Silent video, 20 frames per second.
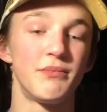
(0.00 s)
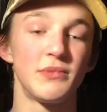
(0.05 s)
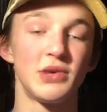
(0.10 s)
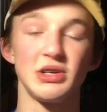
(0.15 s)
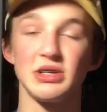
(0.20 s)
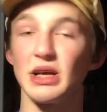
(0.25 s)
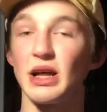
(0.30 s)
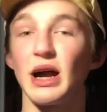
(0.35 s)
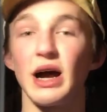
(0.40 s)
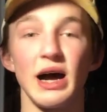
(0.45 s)

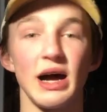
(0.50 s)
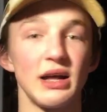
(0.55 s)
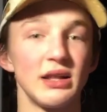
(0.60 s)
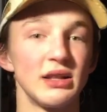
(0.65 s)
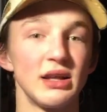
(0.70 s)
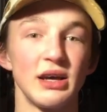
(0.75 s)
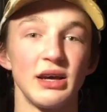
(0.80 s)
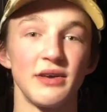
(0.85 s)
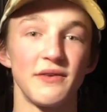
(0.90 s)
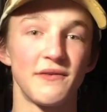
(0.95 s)
There's that
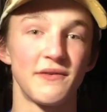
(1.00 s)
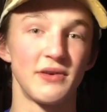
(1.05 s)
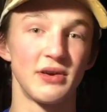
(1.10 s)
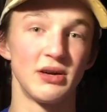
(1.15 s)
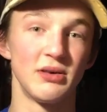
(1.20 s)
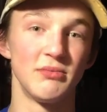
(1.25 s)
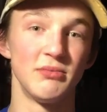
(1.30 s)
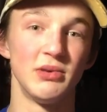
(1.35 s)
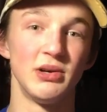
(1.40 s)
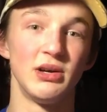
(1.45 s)
highlight
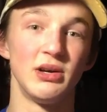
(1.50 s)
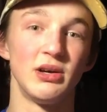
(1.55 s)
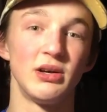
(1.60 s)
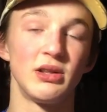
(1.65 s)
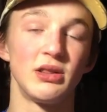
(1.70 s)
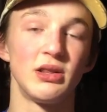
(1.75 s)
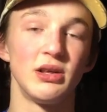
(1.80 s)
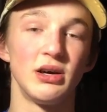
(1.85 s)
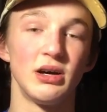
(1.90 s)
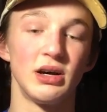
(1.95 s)
from
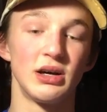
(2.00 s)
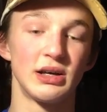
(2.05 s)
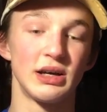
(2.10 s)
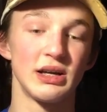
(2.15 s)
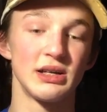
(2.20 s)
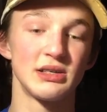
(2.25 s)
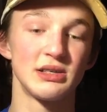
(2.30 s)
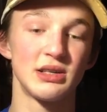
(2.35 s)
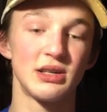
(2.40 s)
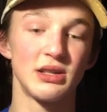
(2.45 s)

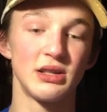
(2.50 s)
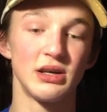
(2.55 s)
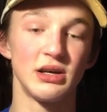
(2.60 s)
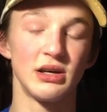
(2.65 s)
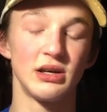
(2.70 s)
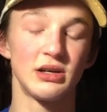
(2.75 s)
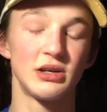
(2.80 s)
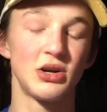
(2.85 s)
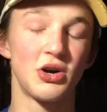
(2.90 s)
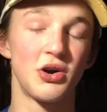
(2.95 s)
against
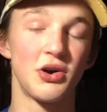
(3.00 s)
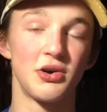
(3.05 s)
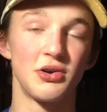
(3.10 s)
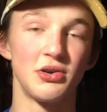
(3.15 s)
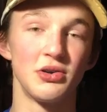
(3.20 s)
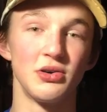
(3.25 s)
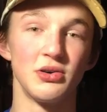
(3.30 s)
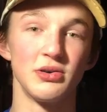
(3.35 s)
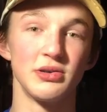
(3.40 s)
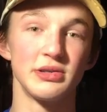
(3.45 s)
the
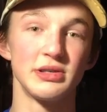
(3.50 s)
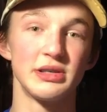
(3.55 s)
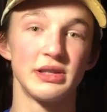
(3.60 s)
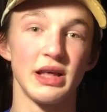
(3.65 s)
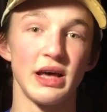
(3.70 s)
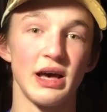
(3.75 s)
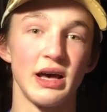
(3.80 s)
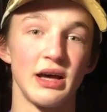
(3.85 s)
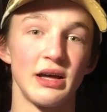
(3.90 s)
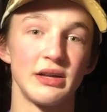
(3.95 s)
Cardinals
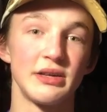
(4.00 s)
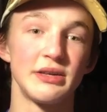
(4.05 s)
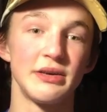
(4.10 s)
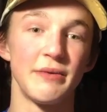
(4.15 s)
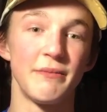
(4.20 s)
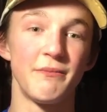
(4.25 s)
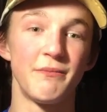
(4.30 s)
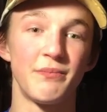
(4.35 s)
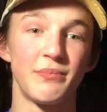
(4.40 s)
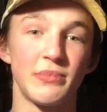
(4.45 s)
that
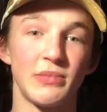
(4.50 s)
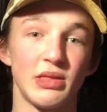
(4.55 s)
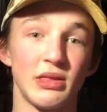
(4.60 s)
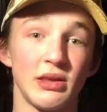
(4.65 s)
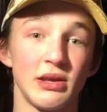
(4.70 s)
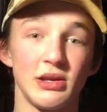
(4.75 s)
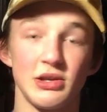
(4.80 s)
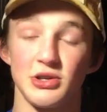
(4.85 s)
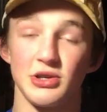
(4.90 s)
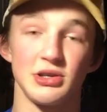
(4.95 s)

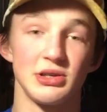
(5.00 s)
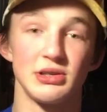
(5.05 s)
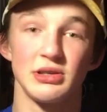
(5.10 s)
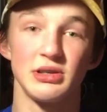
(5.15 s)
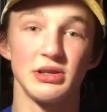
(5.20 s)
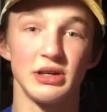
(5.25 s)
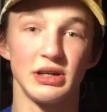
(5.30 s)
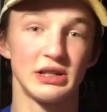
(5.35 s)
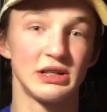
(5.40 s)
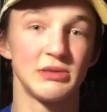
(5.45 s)
just
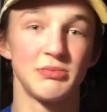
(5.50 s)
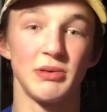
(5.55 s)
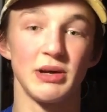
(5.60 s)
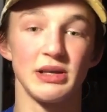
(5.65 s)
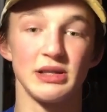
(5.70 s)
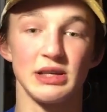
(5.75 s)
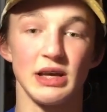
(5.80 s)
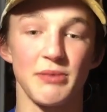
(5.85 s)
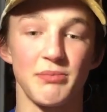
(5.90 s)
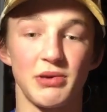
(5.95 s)

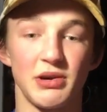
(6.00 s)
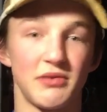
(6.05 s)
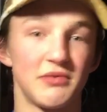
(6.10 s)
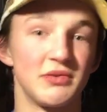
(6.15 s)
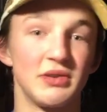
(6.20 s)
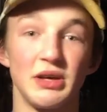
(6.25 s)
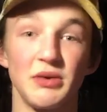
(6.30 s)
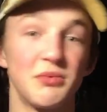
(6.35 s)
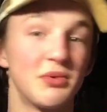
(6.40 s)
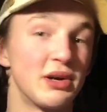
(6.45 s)
explains that
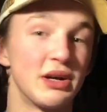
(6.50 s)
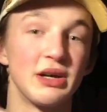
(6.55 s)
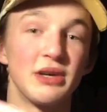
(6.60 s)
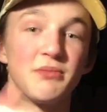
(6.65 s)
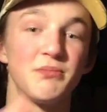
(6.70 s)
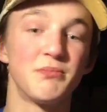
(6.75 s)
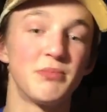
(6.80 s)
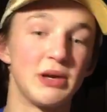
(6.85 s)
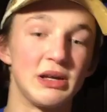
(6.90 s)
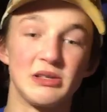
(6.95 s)
perfectly, where he
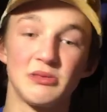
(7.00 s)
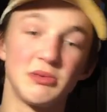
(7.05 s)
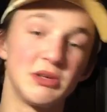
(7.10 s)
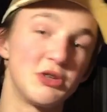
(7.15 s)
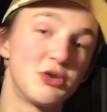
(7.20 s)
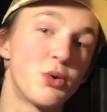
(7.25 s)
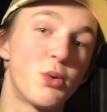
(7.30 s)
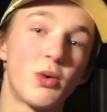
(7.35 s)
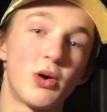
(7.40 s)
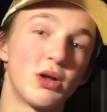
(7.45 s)
basically
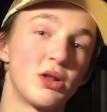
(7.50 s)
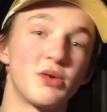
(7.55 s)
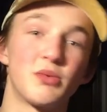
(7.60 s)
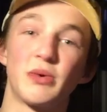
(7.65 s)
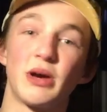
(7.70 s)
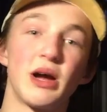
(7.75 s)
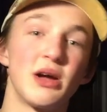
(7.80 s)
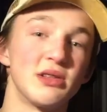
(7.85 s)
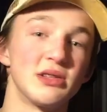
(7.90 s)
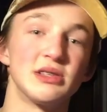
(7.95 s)
twirled
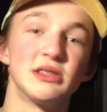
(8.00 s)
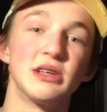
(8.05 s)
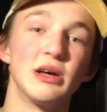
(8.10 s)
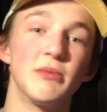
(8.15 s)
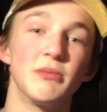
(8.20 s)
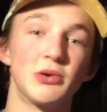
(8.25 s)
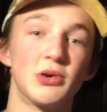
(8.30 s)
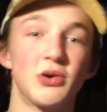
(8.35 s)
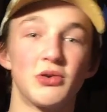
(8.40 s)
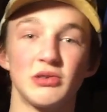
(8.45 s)
around
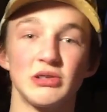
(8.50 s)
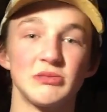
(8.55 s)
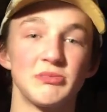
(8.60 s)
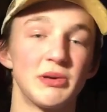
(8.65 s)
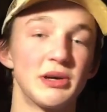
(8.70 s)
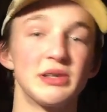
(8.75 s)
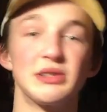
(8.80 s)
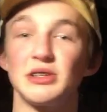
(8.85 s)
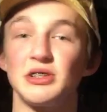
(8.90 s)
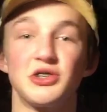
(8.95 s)
some Cardinals
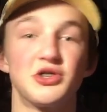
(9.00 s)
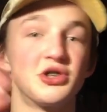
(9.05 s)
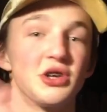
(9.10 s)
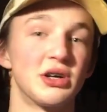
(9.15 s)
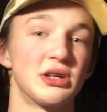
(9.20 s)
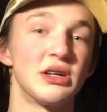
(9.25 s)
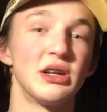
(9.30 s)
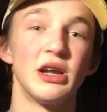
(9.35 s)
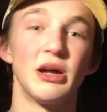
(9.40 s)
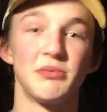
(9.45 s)
players and
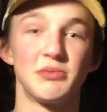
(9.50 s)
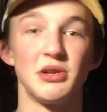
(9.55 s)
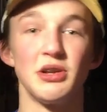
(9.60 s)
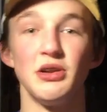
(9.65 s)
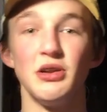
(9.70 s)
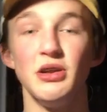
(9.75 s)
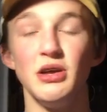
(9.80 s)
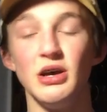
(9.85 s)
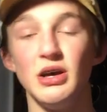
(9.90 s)
chucked it up to